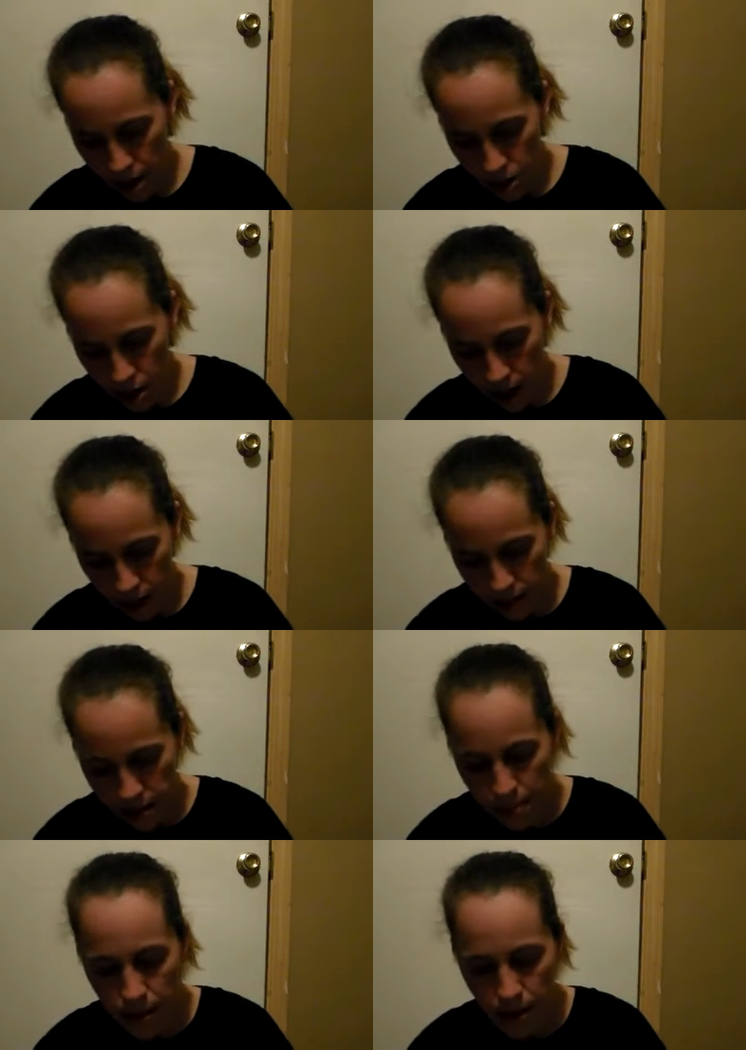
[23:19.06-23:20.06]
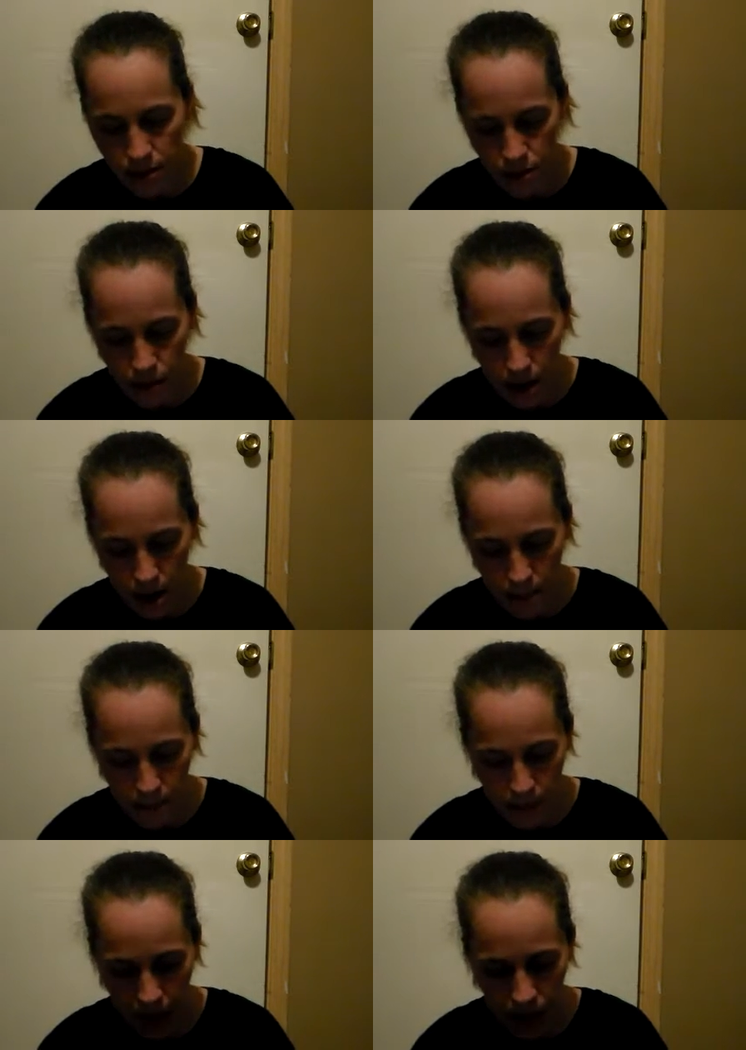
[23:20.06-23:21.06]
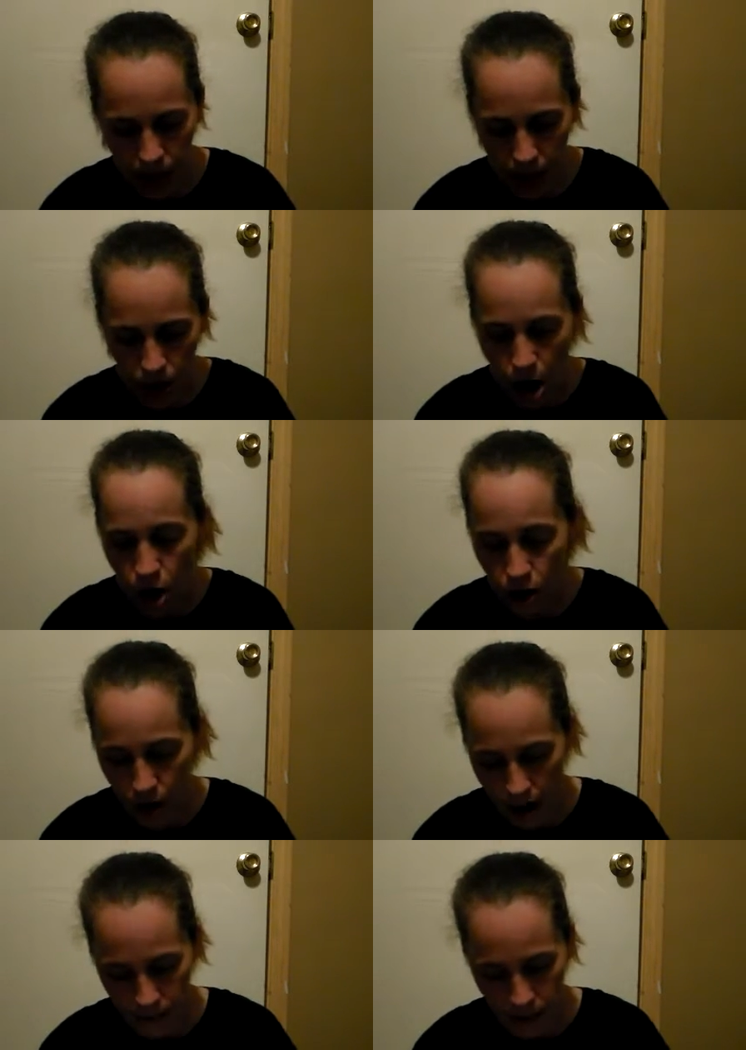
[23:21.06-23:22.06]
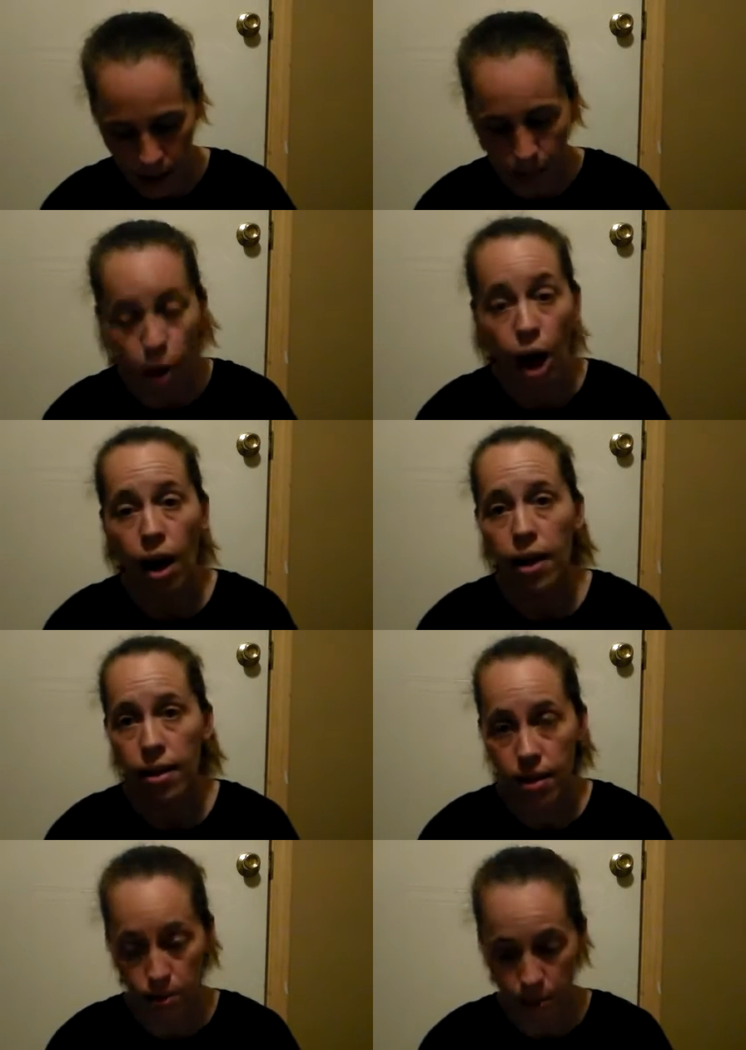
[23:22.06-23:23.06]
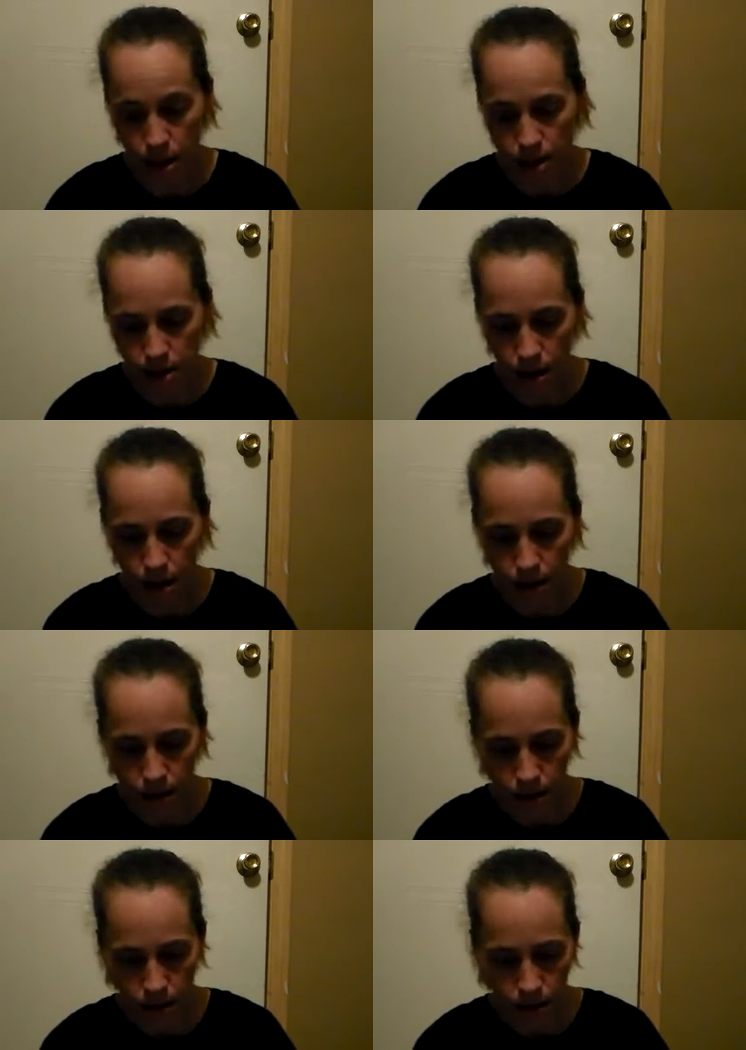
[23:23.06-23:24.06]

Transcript: kind of check because some of these are um, that you get are autographed some are not and this one is not